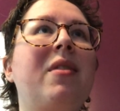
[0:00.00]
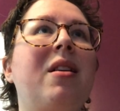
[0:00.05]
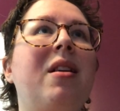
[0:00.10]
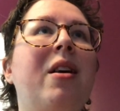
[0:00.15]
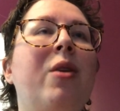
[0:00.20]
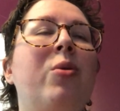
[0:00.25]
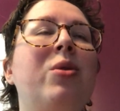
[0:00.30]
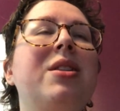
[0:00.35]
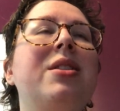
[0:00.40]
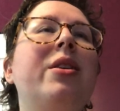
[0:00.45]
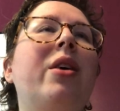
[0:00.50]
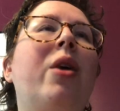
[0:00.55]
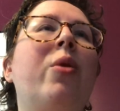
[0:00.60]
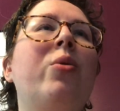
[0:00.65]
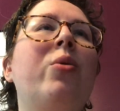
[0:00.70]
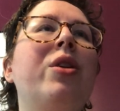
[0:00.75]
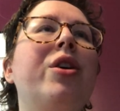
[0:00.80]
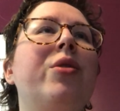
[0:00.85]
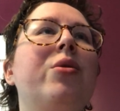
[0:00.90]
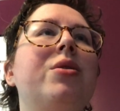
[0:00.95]
I don't
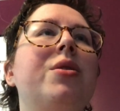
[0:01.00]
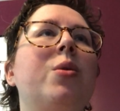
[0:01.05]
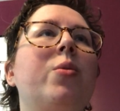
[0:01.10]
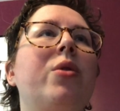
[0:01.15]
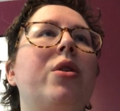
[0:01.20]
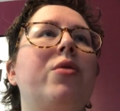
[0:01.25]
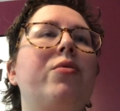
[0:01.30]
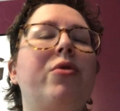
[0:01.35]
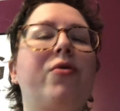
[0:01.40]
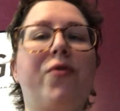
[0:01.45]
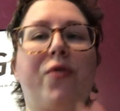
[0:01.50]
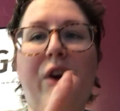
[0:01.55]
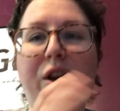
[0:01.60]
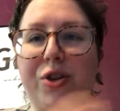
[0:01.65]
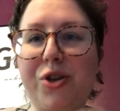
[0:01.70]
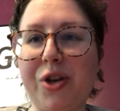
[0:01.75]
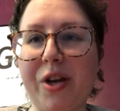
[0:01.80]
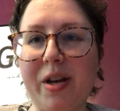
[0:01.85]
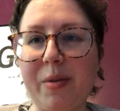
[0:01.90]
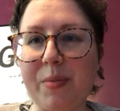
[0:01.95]
want to use the word
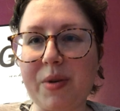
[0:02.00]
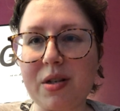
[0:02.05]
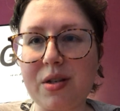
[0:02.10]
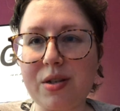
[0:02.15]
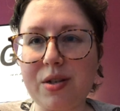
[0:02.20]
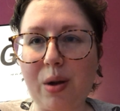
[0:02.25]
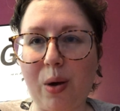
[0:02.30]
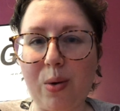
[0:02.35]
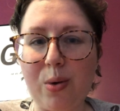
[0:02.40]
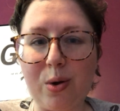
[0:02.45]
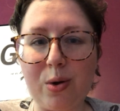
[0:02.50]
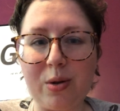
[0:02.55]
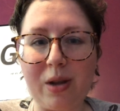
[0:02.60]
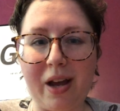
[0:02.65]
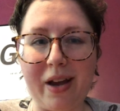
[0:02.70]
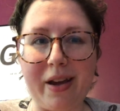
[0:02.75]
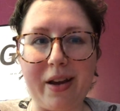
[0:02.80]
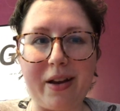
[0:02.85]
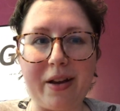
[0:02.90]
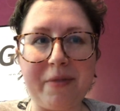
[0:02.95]
refreshing, but so
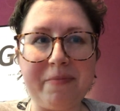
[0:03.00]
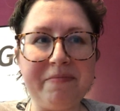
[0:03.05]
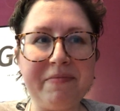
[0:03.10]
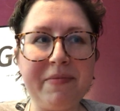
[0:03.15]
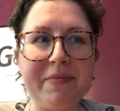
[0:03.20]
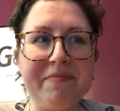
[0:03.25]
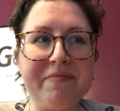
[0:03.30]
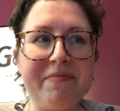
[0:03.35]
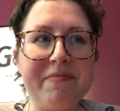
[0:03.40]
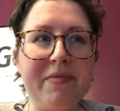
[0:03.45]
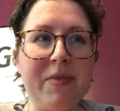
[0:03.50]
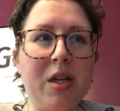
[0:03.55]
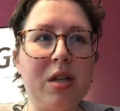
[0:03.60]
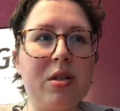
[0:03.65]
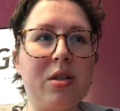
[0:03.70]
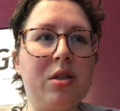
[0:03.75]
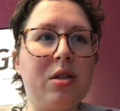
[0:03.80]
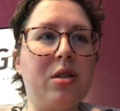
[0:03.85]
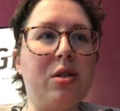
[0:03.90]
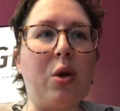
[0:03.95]
like
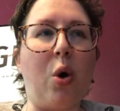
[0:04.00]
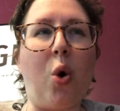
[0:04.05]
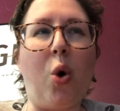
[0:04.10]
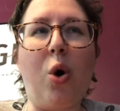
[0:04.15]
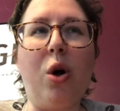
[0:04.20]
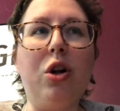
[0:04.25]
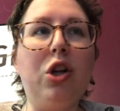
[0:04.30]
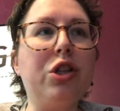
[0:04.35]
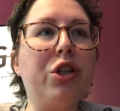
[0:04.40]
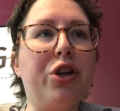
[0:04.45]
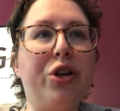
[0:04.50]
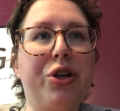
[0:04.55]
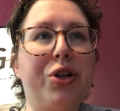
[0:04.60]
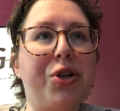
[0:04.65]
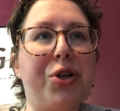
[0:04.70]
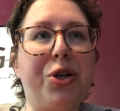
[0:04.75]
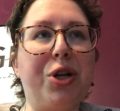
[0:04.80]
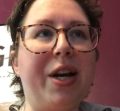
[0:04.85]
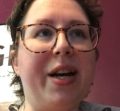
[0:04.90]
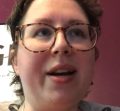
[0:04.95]
soul
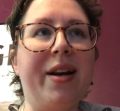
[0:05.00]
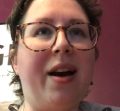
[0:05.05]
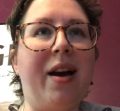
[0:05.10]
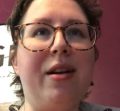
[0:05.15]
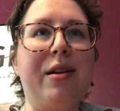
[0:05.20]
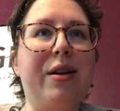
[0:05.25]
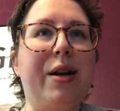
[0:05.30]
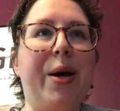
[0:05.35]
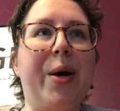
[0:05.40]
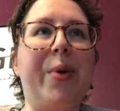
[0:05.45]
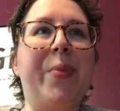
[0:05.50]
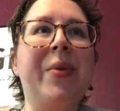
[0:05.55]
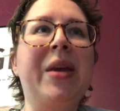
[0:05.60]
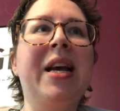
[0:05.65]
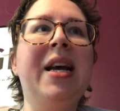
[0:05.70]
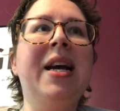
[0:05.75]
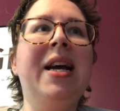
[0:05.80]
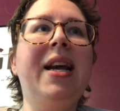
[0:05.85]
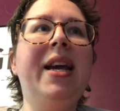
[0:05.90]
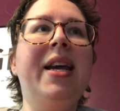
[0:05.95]
nurturing, I don't know,
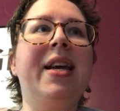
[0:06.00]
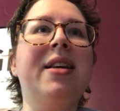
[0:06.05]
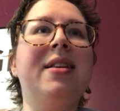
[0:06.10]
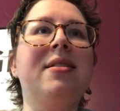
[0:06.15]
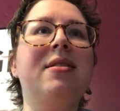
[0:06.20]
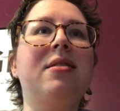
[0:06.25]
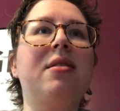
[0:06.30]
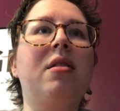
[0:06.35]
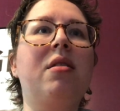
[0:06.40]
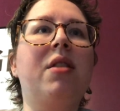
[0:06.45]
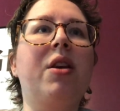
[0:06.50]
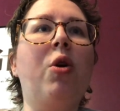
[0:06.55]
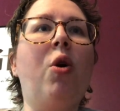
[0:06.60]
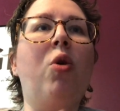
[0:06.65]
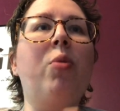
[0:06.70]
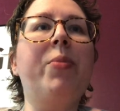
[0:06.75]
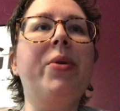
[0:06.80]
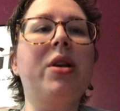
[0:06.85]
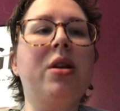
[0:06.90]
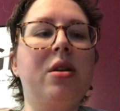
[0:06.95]
is the
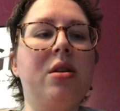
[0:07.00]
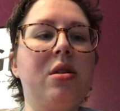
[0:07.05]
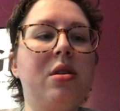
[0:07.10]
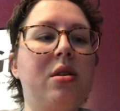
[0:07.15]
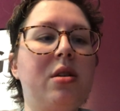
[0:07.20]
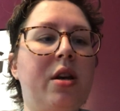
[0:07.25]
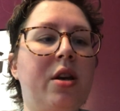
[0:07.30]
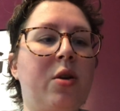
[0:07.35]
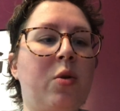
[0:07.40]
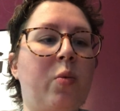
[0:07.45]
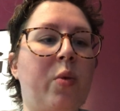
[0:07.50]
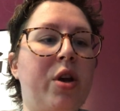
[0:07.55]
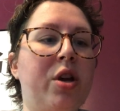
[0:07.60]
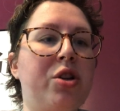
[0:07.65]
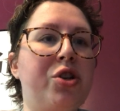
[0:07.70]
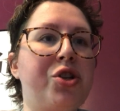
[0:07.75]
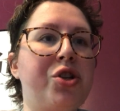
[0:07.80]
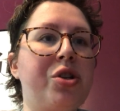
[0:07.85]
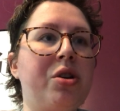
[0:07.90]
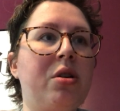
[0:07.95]
openness in
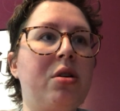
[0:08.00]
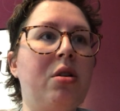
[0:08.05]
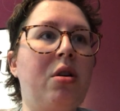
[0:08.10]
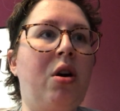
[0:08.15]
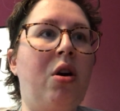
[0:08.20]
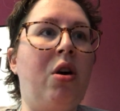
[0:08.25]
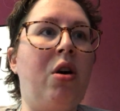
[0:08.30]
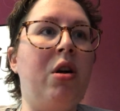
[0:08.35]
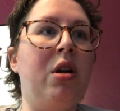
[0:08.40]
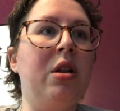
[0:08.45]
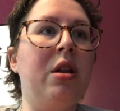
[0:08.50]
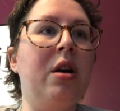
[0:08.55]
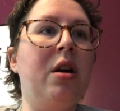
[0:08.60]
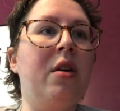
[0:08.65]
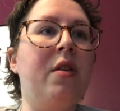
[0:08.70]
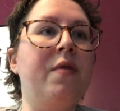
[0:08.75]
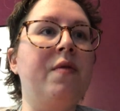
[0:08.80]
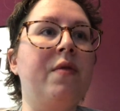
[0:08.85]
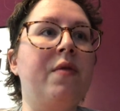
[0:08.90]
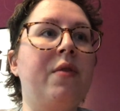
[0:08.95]
which all
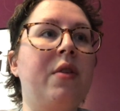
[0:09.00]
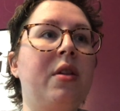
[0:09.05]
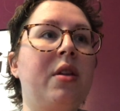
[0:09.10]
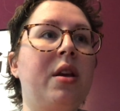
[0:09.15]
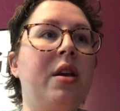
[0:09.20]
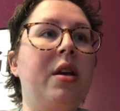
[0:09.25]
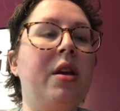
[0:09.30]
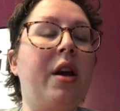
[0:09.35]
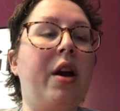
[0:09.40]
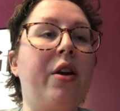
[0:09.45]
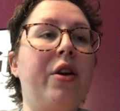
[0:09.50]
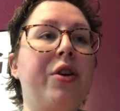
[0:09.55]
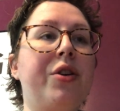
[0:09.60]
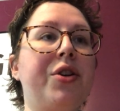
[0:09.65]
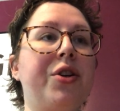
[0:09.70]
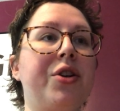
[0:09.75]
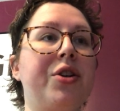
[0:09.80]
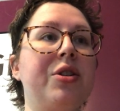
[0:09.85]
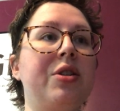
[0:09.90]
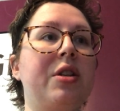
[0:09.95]
of the
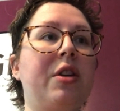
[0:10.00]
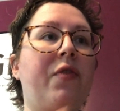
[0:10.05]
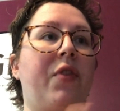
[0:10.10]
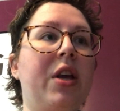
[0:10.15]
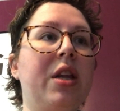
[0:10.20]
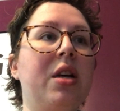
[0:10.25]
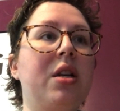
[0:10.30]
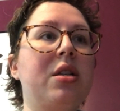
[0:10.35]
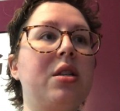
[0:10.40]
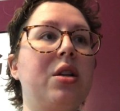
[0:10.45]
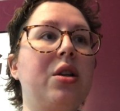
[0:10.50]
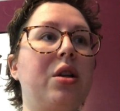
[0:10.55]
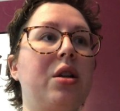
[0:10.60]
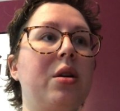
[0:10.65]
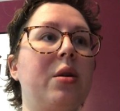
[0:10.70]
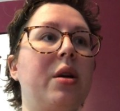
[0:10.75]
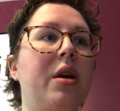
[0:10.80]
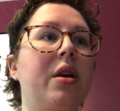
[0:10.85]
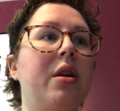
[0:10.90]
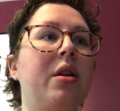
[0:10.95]
characters, Felix
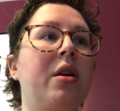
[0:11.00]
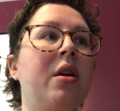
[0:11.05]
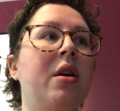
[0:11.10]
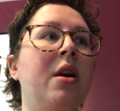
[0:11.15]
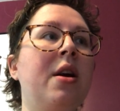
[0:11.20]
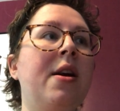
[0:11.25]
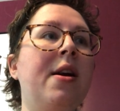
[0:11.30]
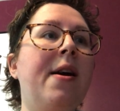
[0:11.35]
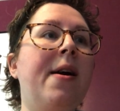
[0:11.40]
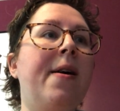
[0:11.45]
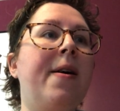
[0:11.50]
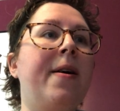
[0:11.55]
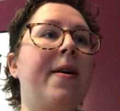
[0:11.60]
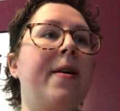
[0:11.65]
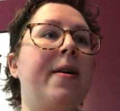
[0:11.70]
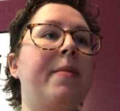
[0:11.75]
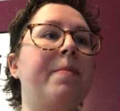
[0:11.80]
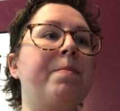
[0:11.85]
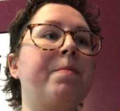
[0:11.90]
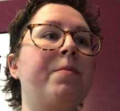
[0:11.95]
included,
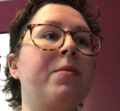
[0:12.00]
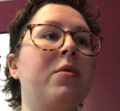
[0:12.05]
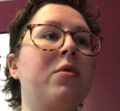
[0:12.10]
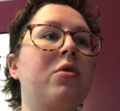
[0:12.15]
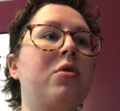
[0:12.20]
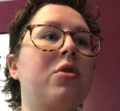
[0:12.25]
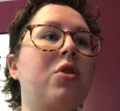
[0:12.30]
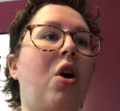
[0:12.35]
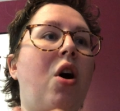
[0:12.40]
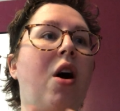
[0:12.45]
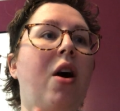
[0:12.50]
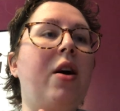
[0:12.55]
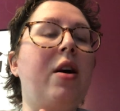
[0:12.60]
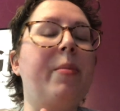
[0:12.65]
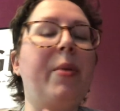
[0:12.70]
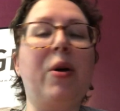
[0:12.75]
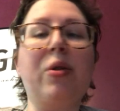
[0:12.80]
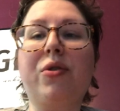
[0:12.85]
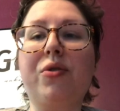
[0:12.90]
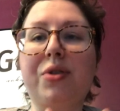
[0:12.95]
talk
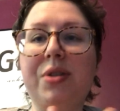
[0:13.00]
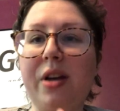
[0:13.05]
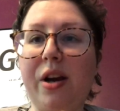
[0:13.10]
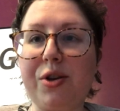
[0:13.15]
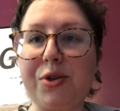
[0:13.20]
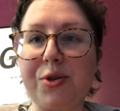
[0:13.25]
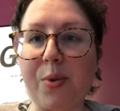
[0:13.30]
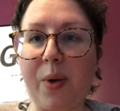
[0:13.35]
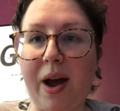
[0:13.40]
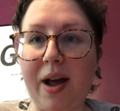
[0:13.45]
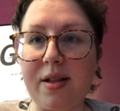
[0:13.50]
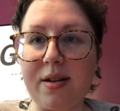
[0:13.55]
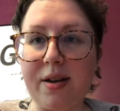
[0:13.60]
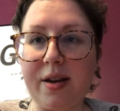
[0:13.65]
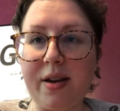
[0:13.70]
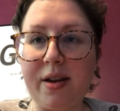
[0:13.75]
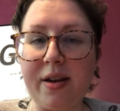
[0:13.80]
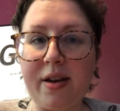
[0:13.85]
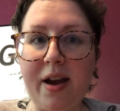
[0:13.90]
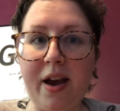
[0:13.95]
about their
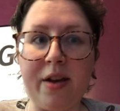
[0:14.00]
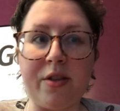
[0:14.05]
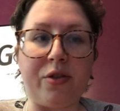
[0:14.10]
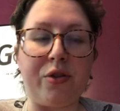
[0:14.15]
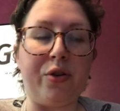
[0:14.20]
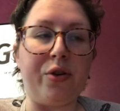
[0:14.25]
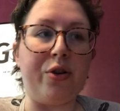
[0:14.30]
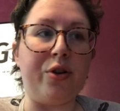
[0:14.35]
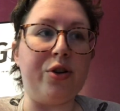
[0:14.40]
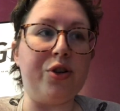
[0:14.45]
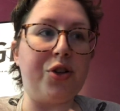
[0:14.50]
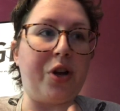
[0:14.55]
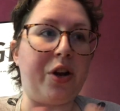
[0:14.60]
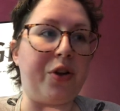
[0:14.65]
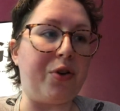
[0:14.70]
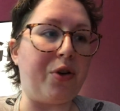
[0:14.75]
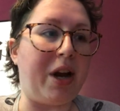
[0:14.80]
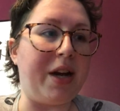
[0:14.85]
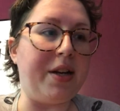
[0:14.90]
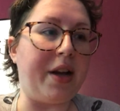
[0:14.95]
sexuality and their
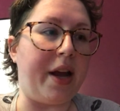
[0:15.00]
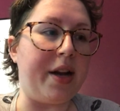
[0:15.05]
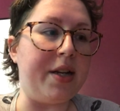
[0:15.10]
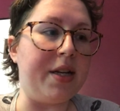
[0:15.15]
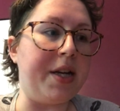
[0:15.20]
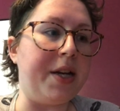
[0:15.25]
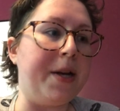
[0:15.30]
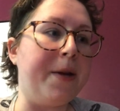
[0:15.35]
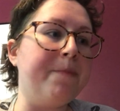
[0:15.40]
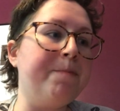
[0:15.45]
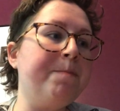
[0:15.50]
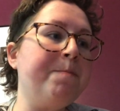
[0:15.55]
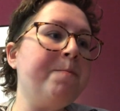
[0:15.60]
gender identity.